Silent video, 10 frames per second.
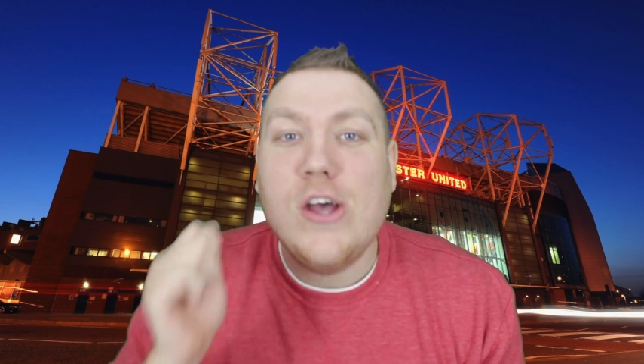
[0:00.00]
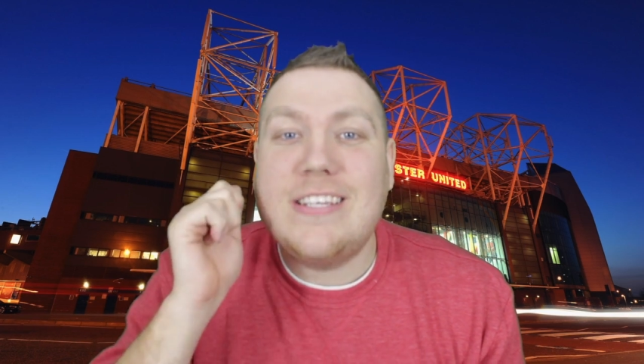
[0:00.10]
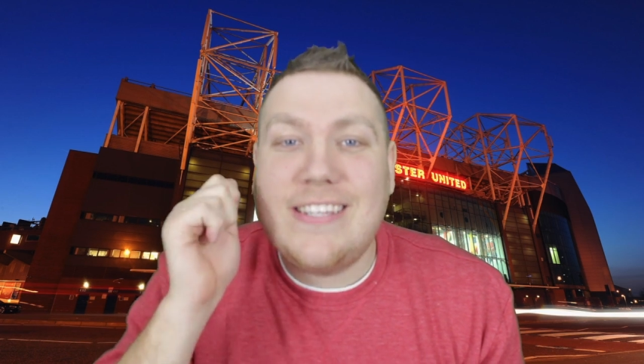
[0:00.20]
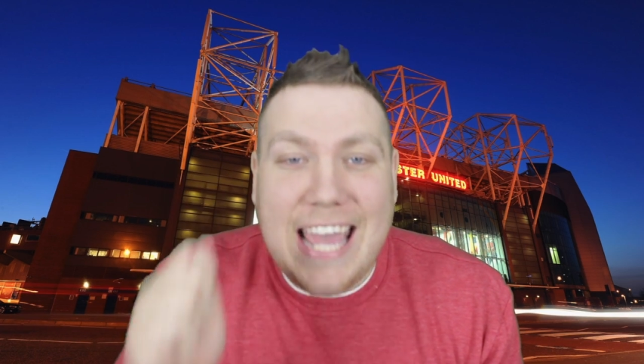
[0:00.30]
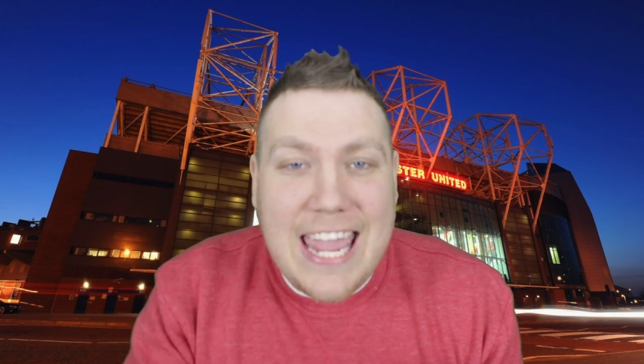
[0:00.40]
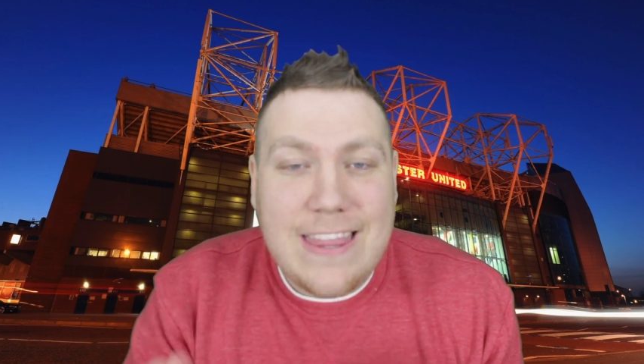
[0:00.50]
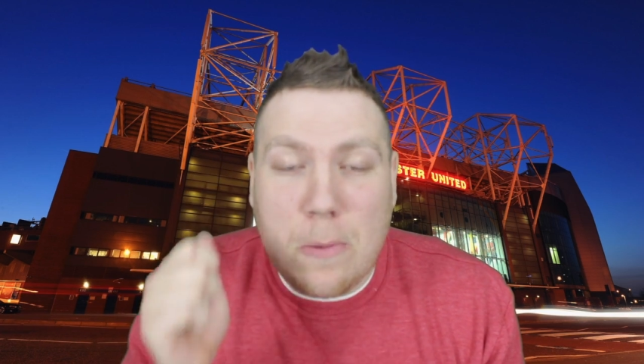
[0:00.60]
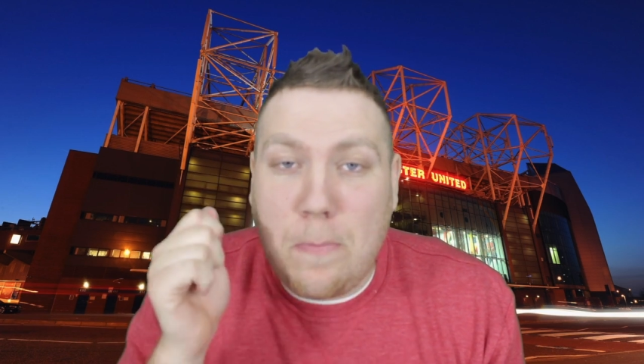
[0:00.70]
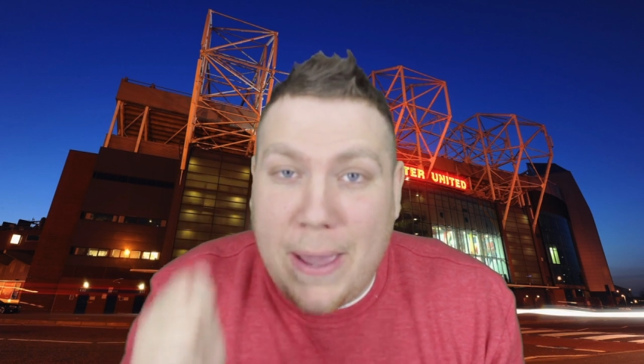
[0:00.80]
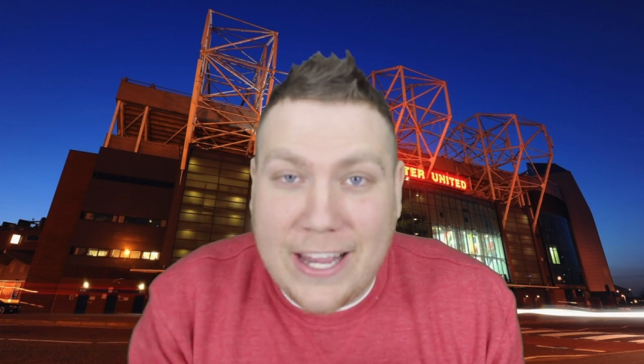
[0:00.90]
see
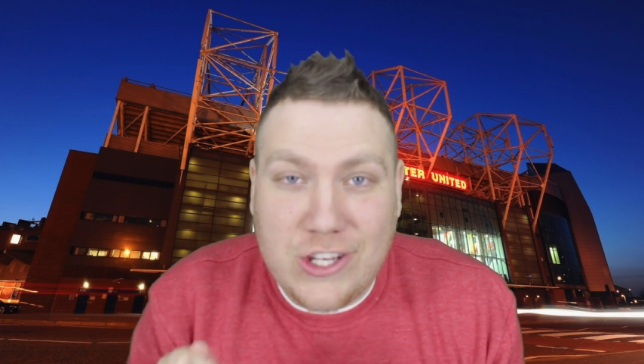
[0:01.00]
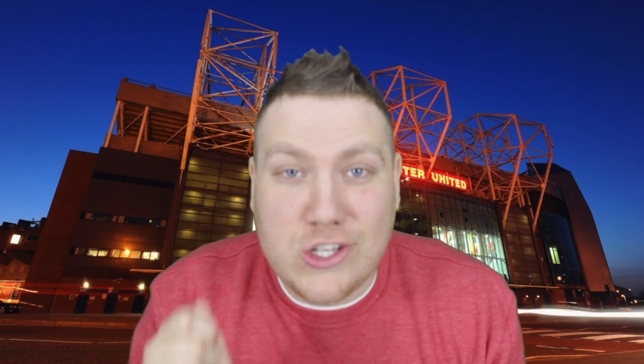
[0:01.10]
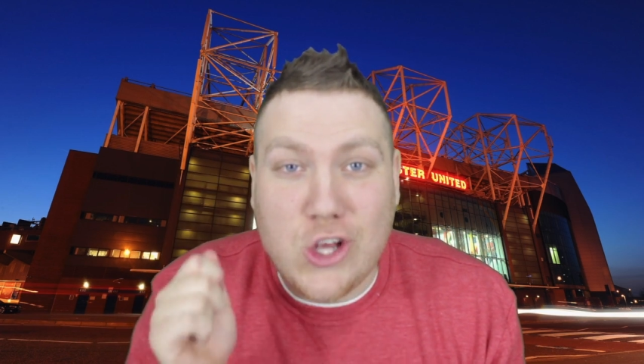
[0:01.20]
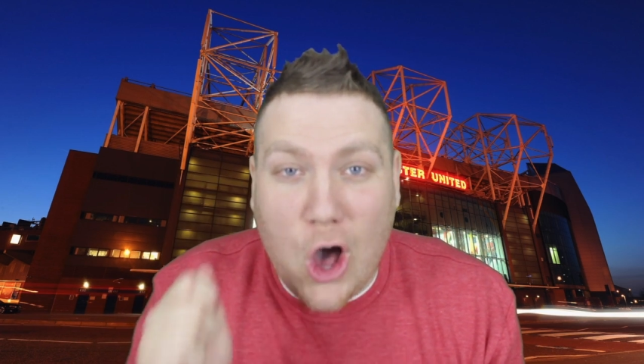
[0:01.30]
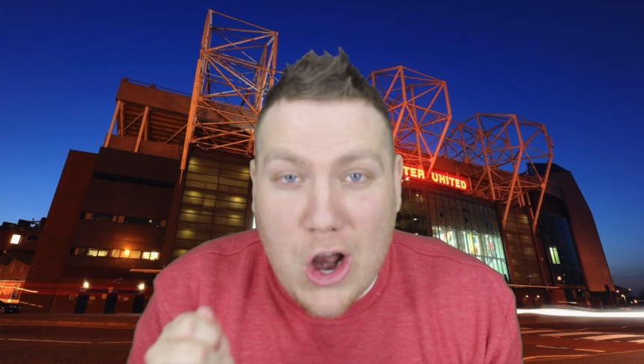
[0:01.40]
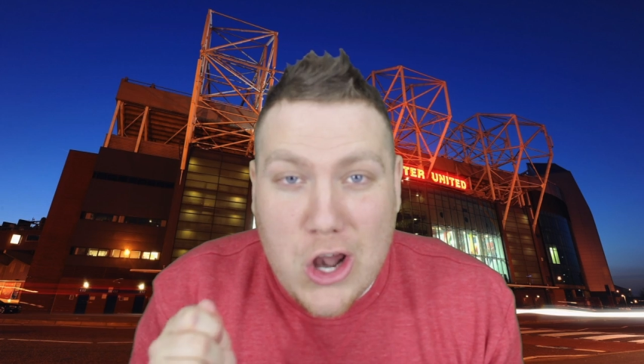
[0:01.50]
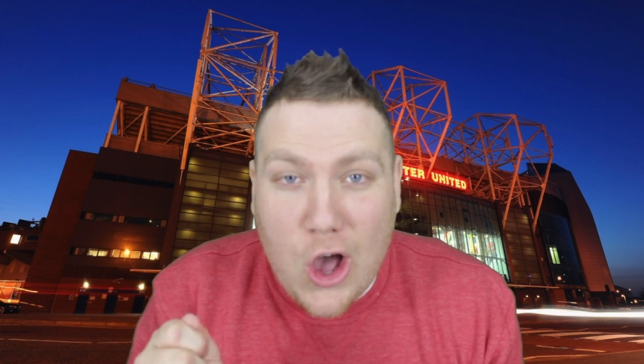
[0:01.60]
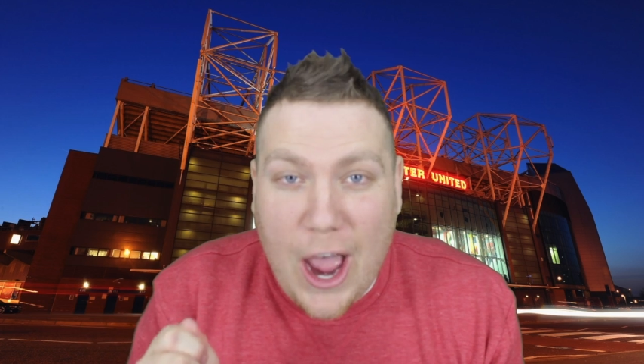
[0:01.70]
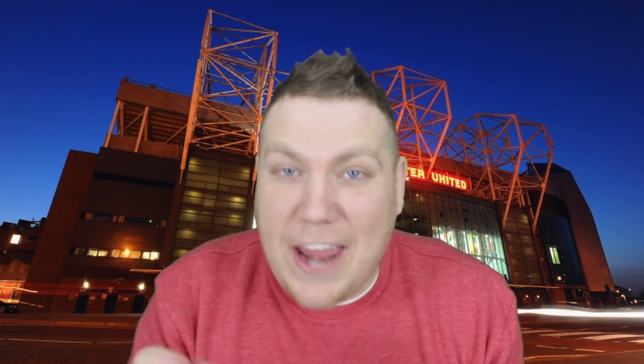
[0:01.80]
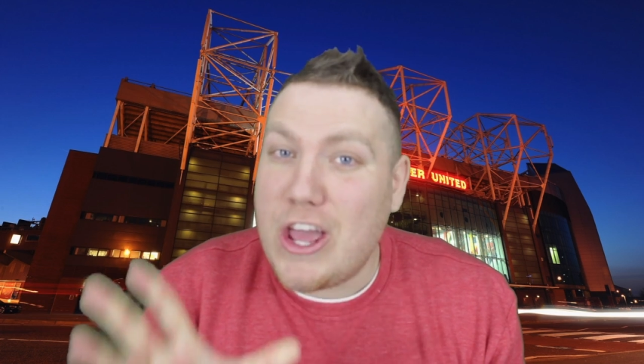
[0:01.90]
the pictures
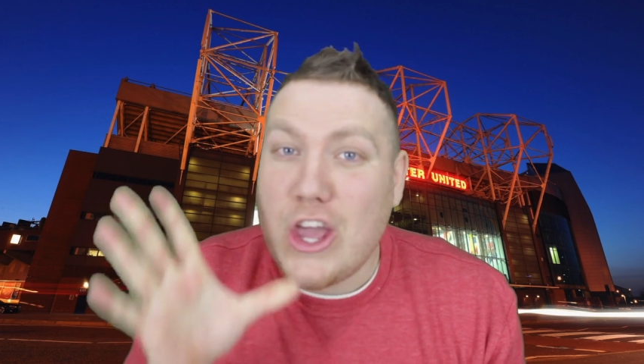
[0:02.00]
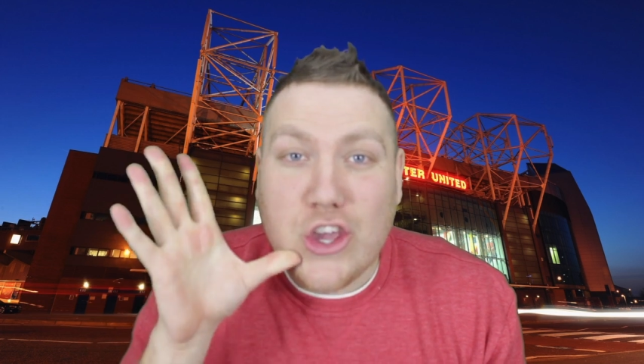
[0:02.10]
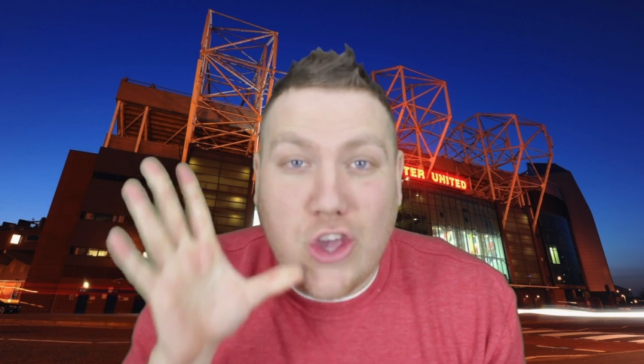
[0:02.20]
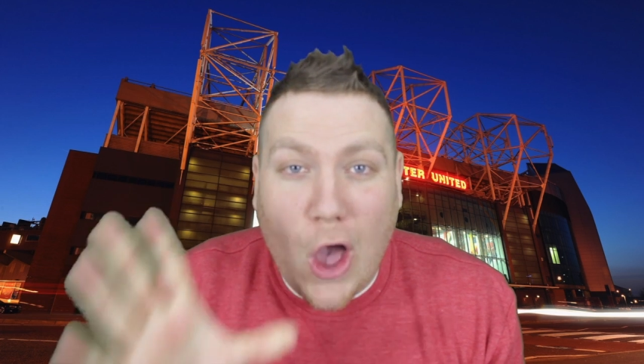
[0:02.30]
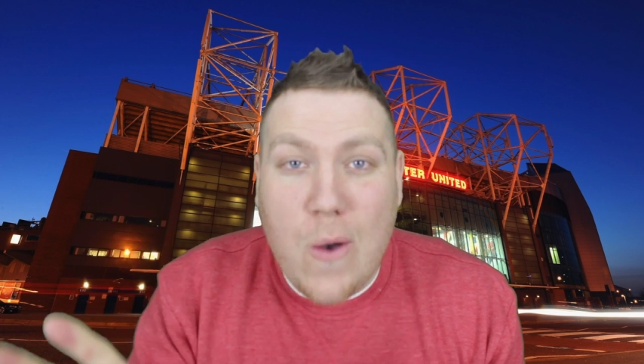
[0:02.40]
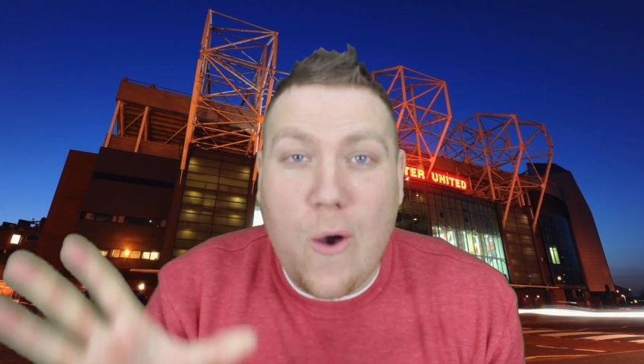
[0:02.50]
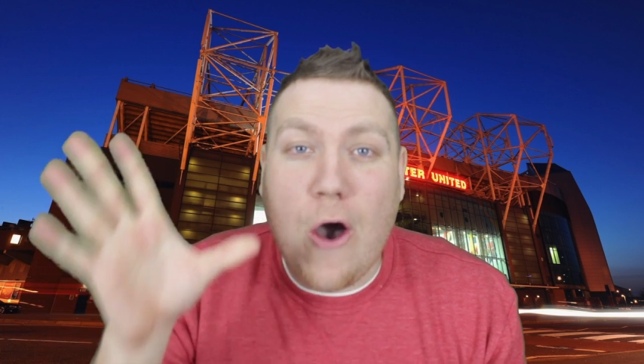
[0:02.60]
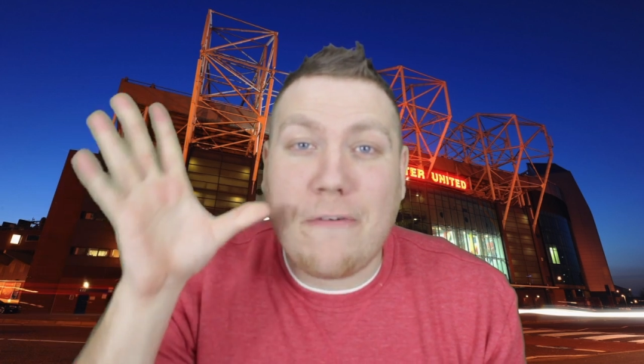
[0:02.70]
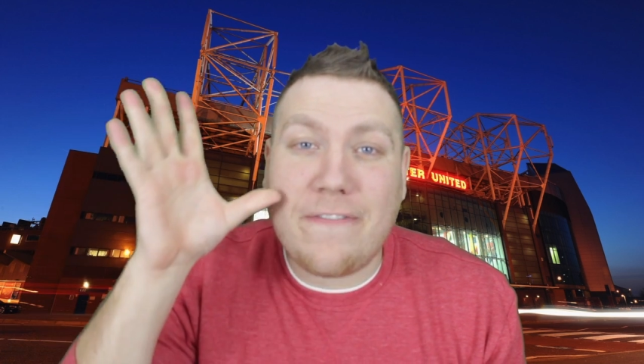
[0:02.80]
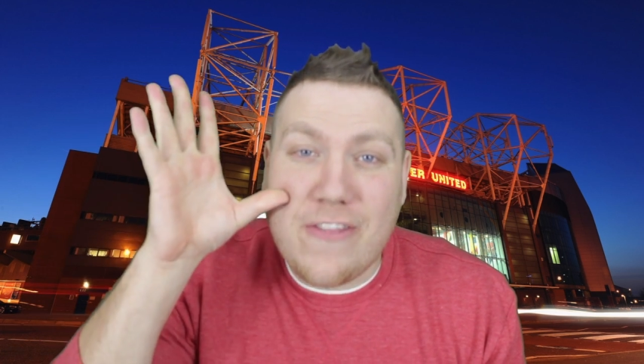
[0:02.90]
online, go
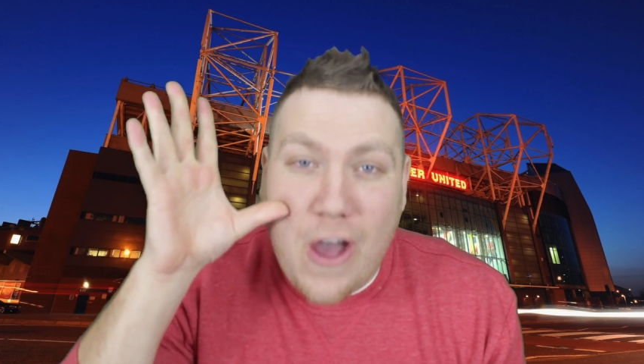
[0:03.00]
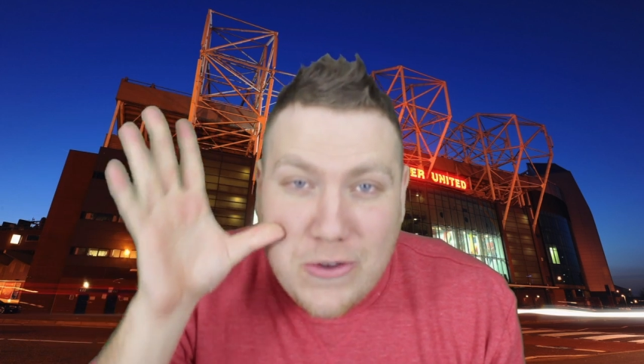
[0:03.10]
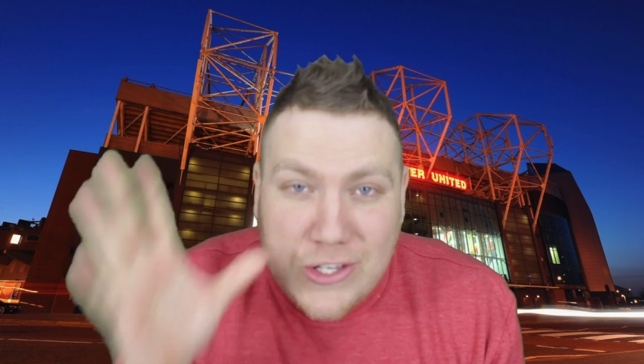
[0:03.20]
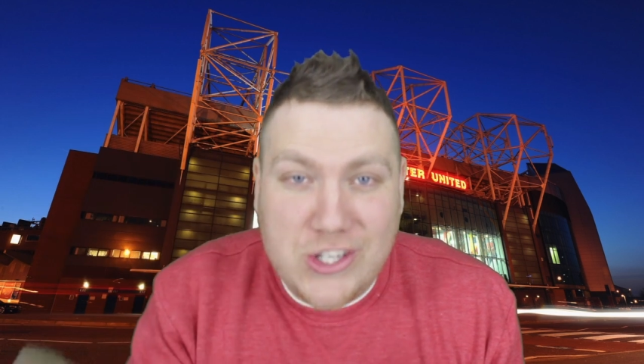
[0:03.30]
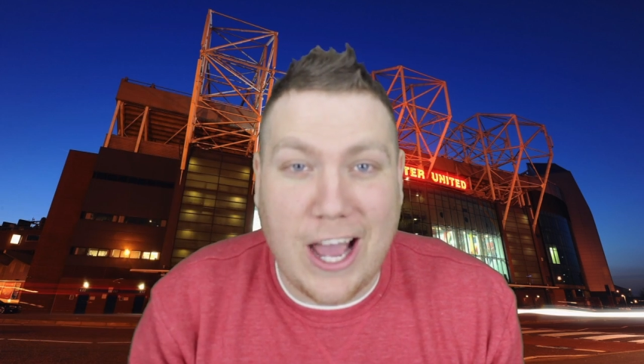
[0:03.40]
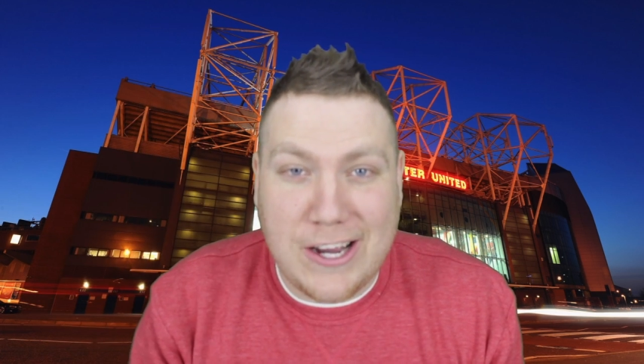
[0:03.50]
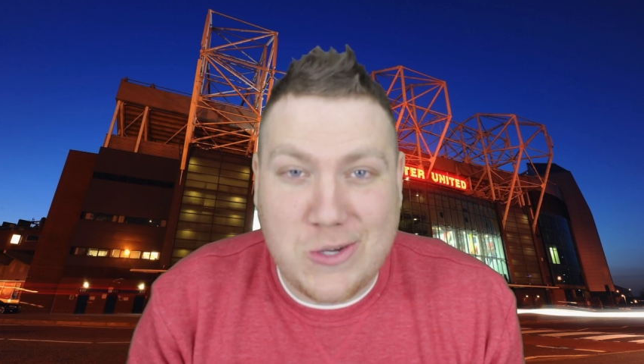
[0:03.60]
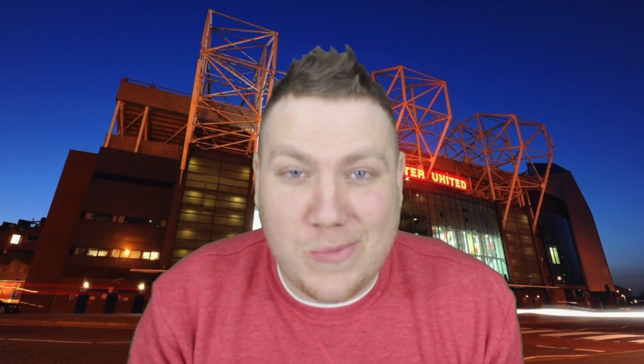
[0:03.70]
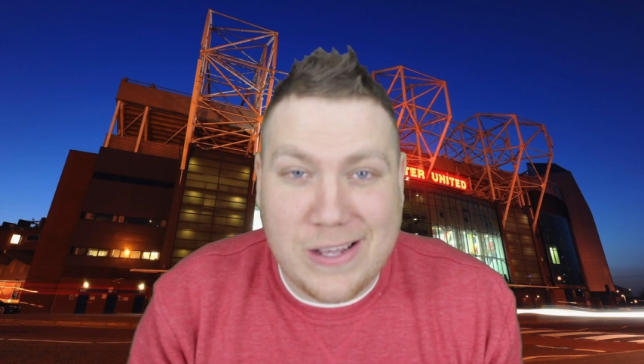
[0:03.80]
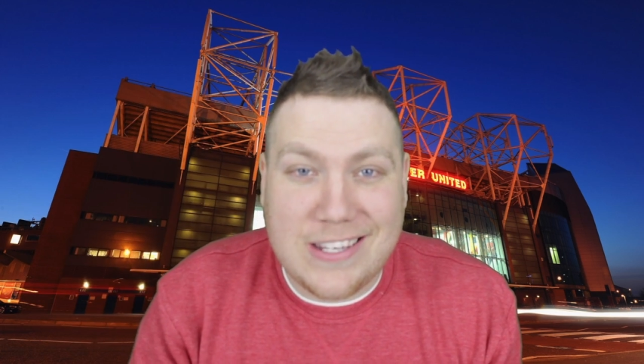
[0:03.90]
off those
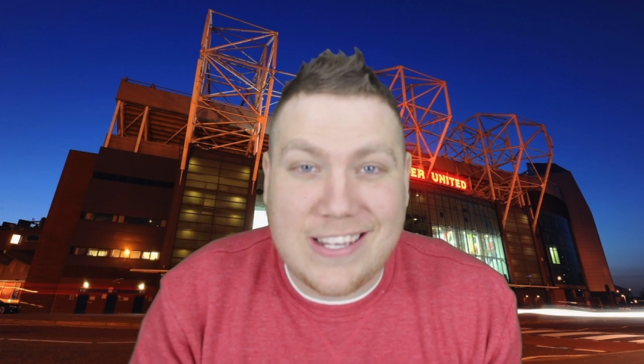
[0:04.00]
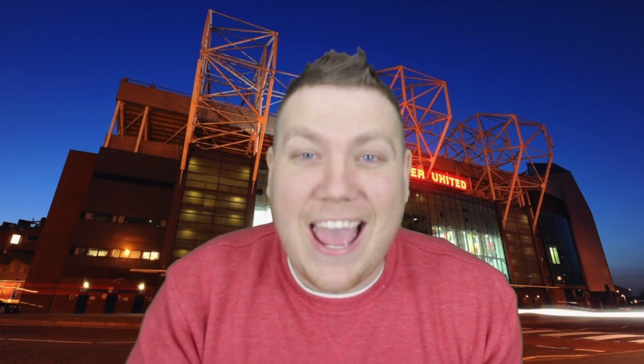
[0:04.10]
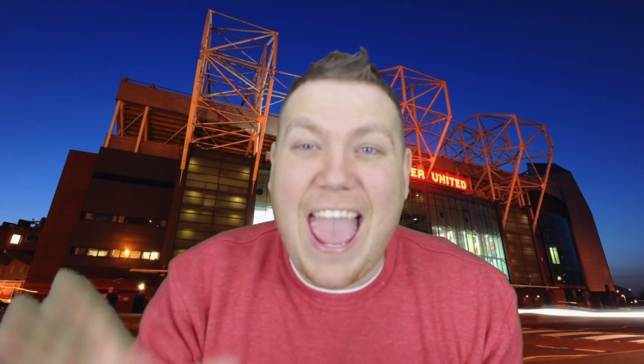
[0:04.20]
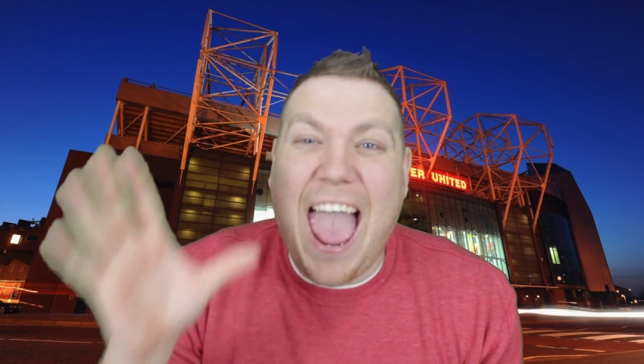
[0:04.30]
judgments,